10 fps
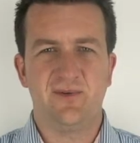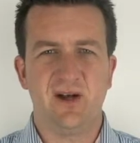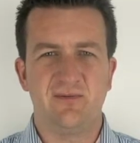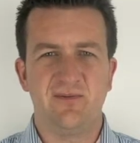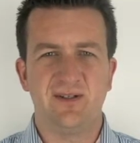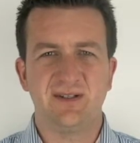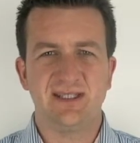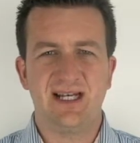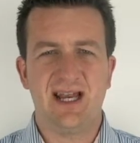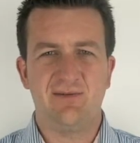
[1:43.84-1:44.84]
comfort
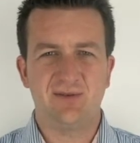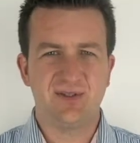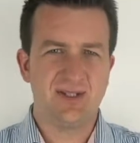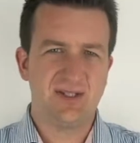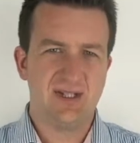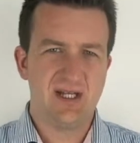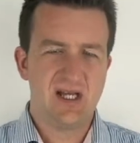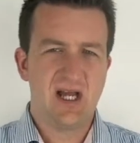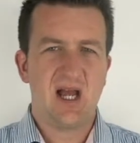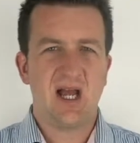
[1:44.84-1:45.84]
levels,
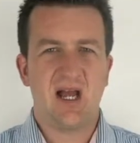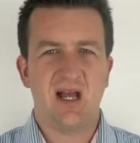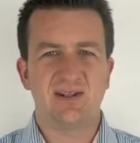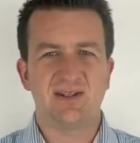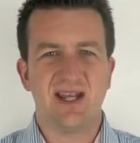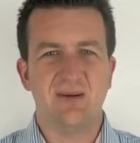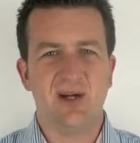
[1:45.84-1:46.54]
same